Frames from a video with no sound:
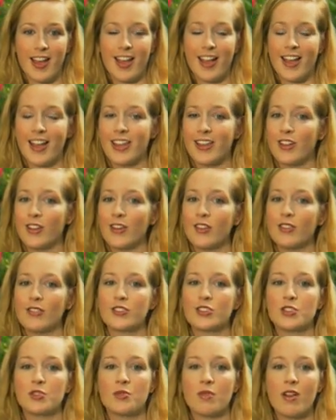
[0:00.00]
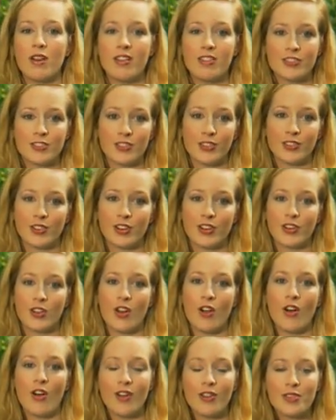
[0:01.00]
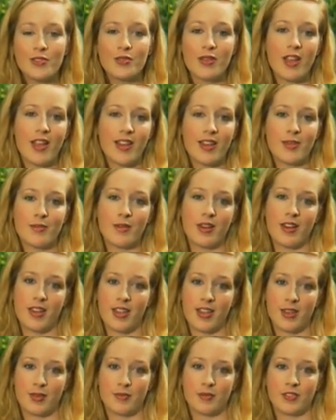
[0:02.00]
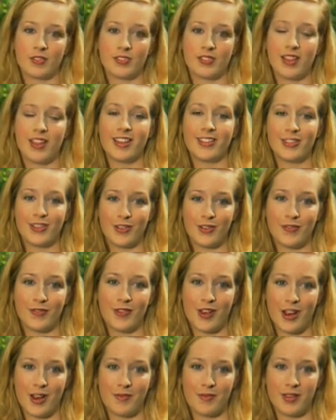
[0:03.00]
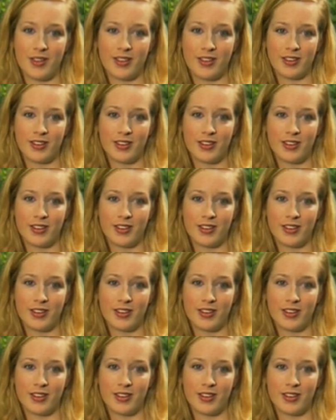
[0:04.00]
I encourage you all to learn all you can about animals and their environment.